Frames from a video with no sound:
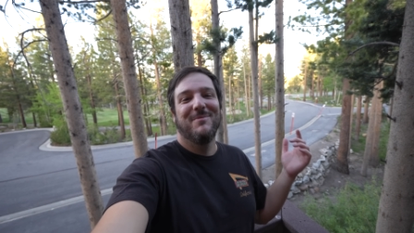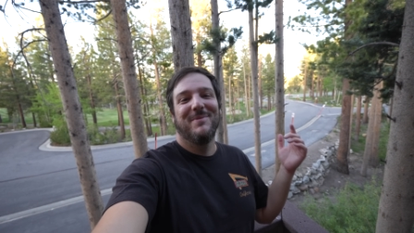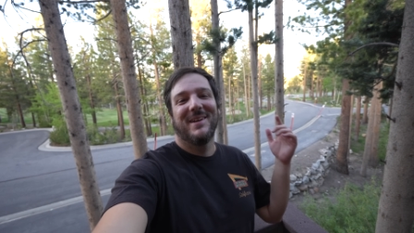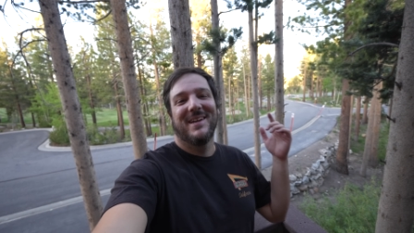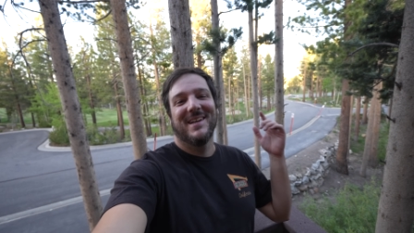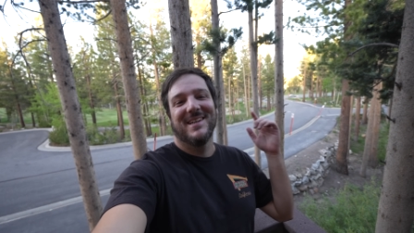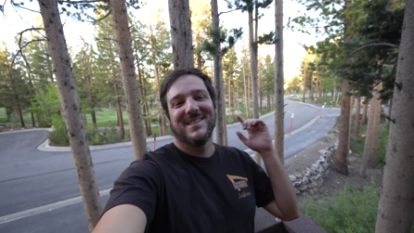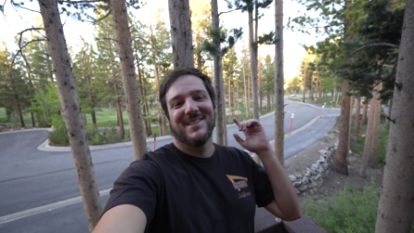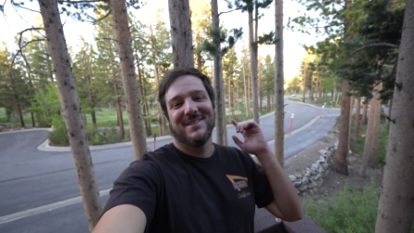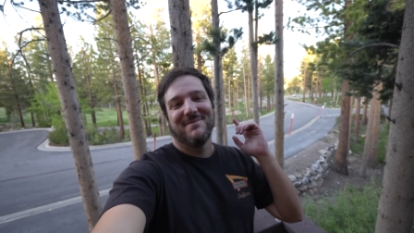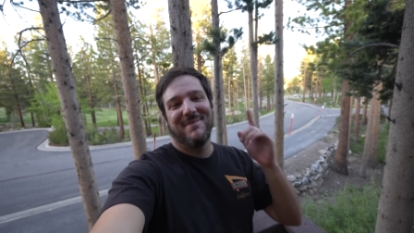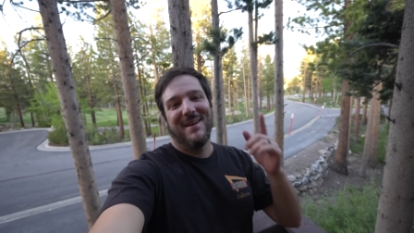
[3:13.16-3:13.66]

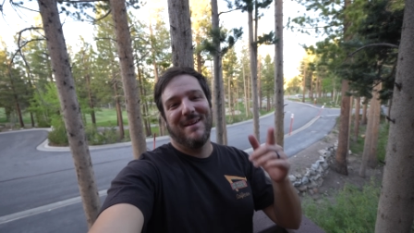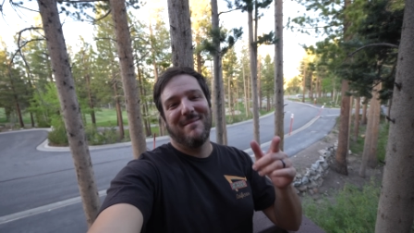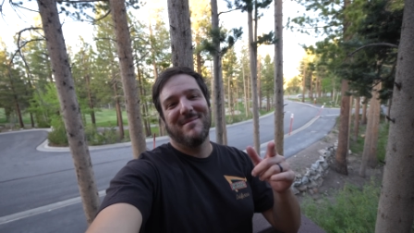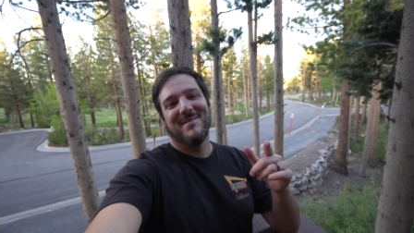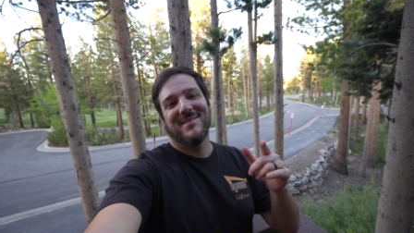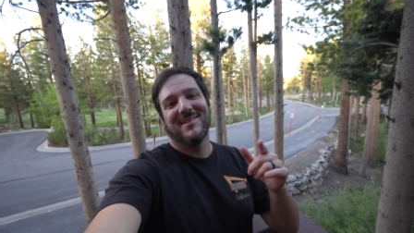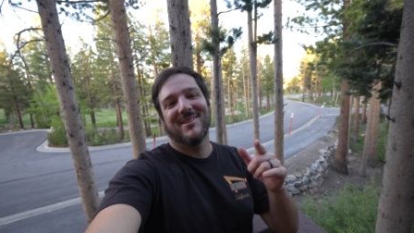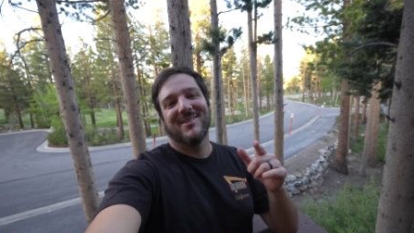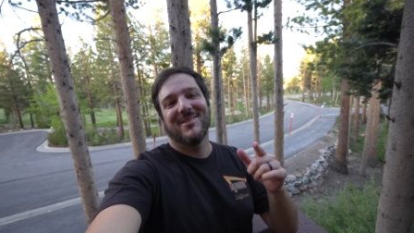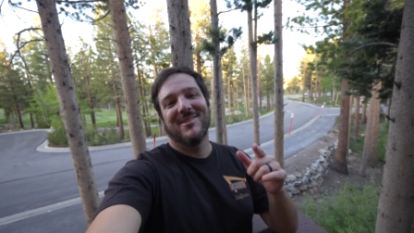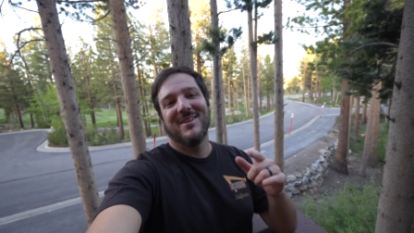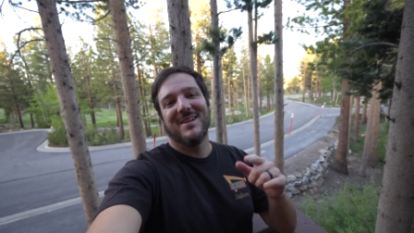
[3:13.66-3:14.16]
because the
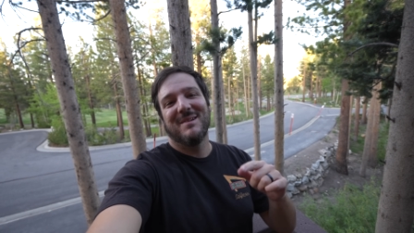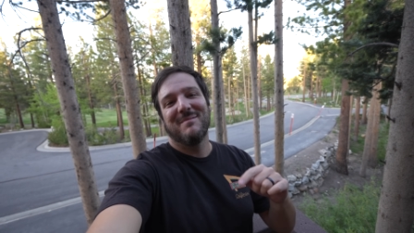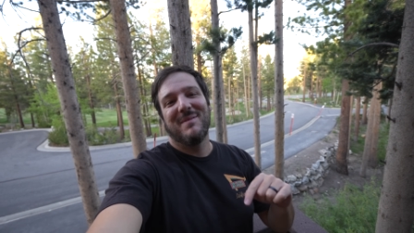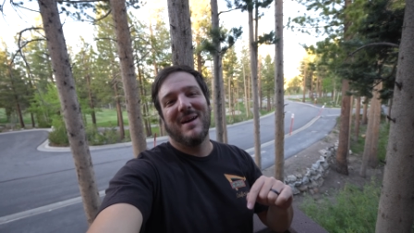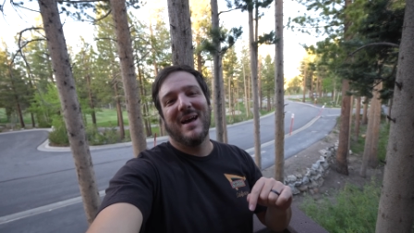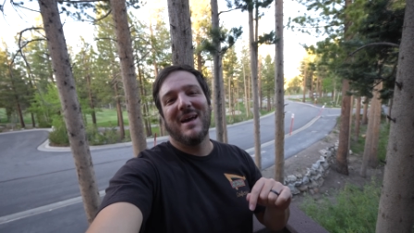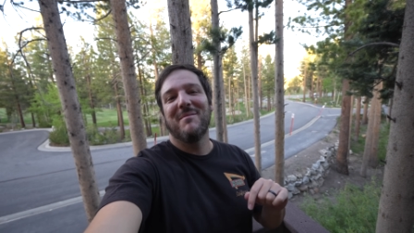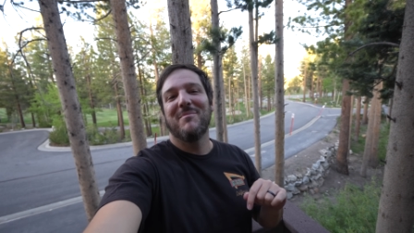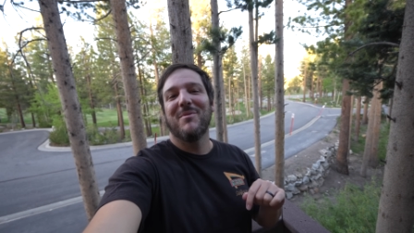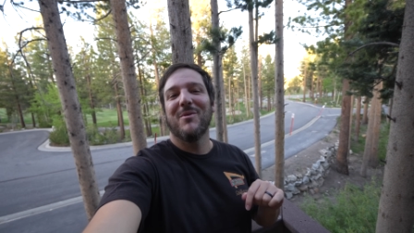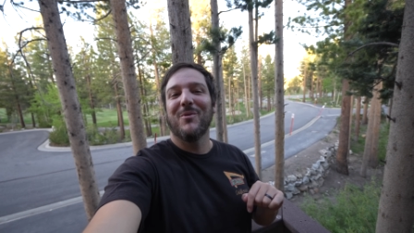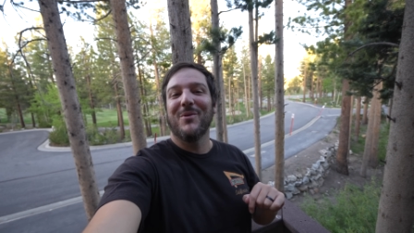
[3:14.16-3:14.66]
babies are going to
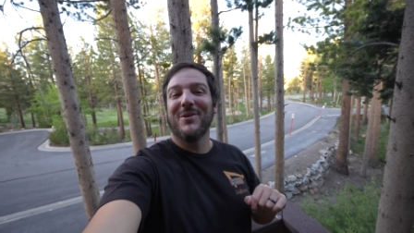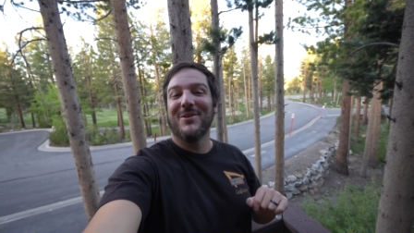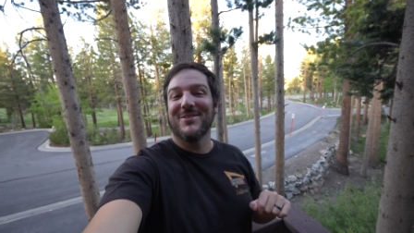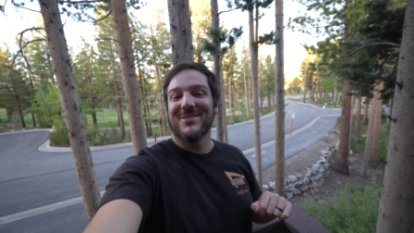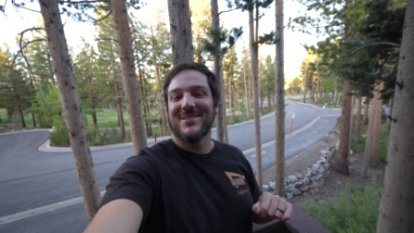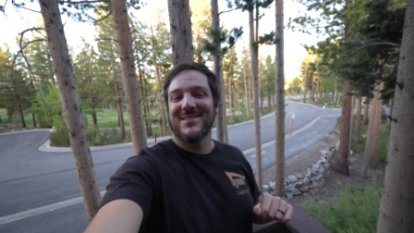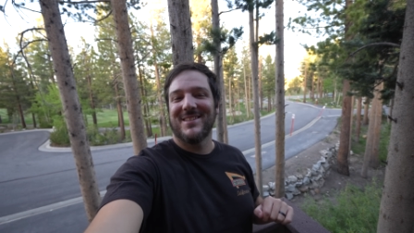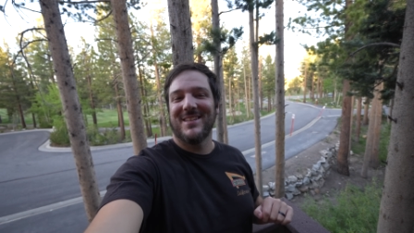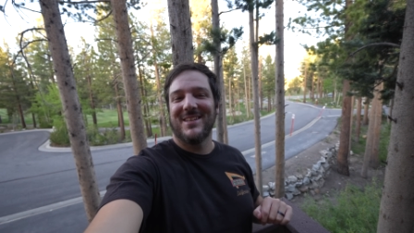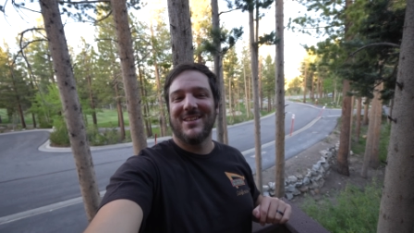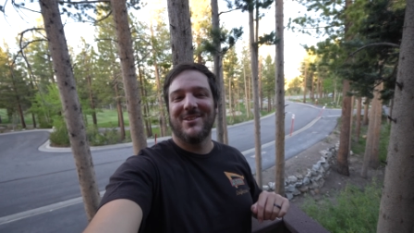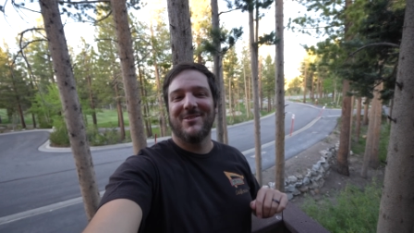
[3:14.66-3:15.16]
bed, but we will
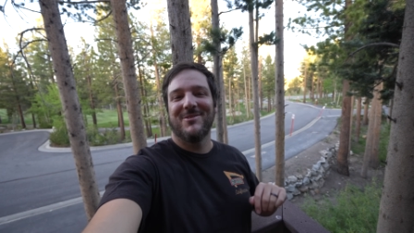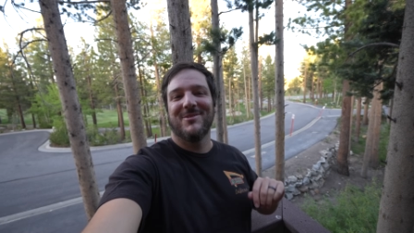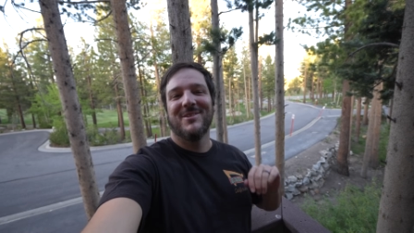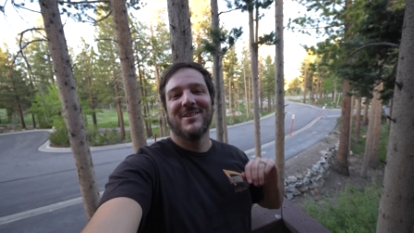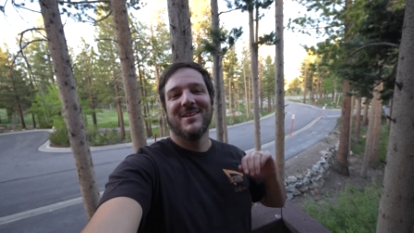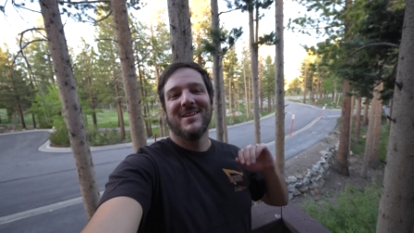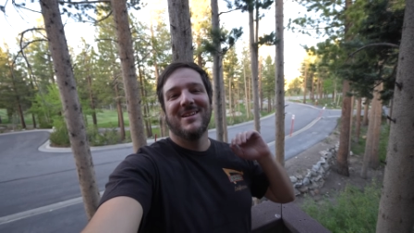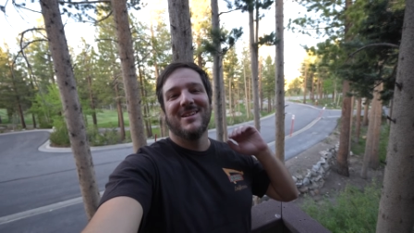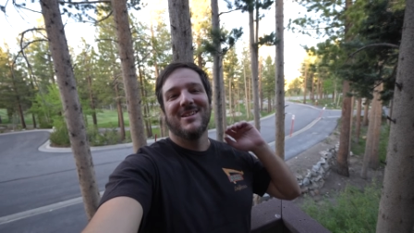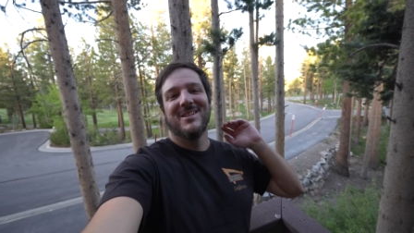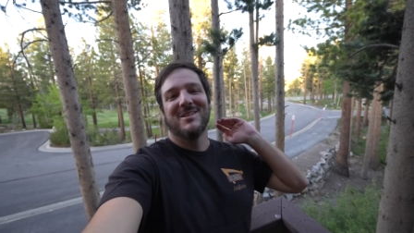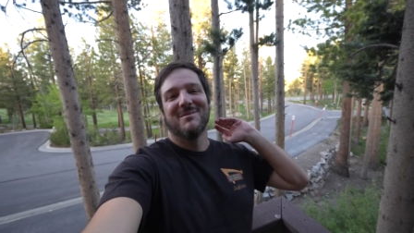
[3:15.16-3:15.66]
see you
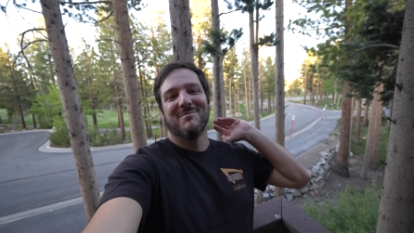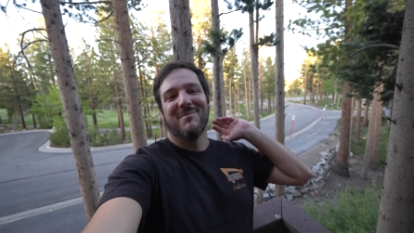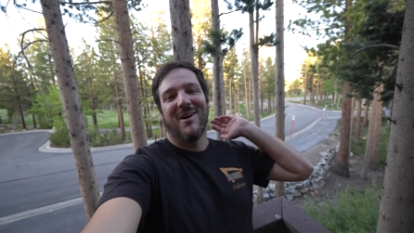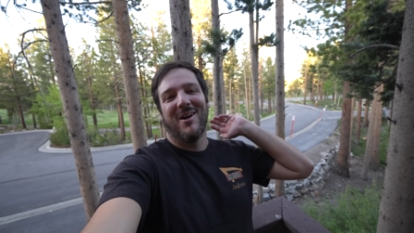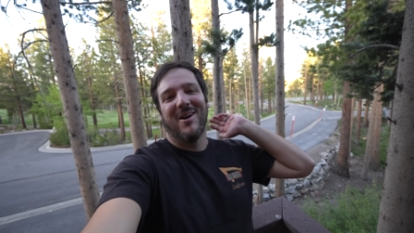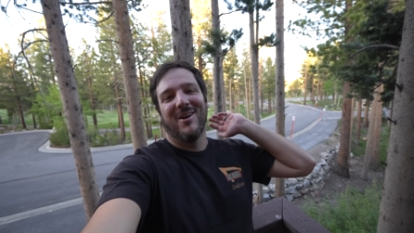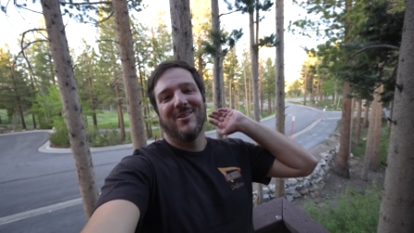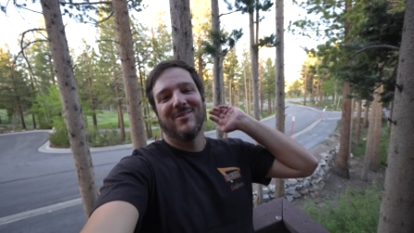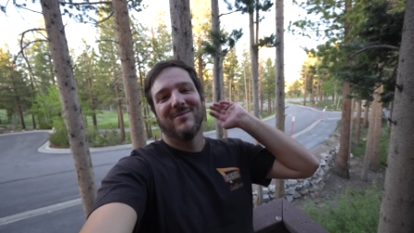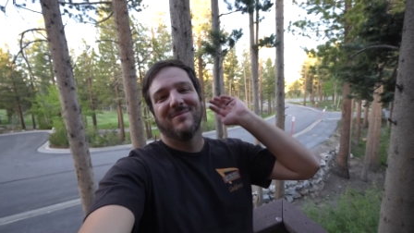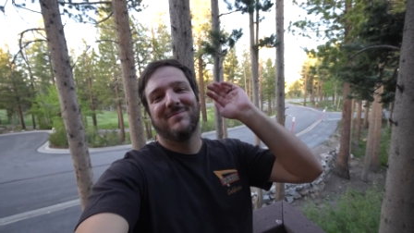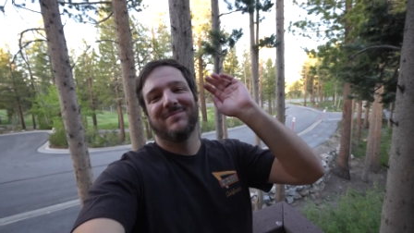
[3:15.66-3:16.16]

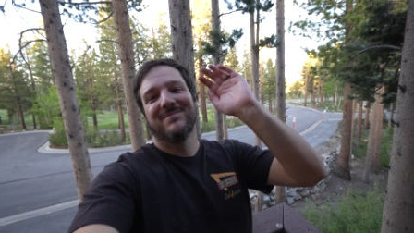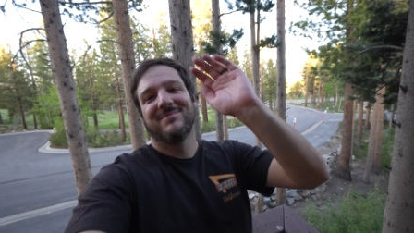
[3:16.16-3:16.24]
tomorrow.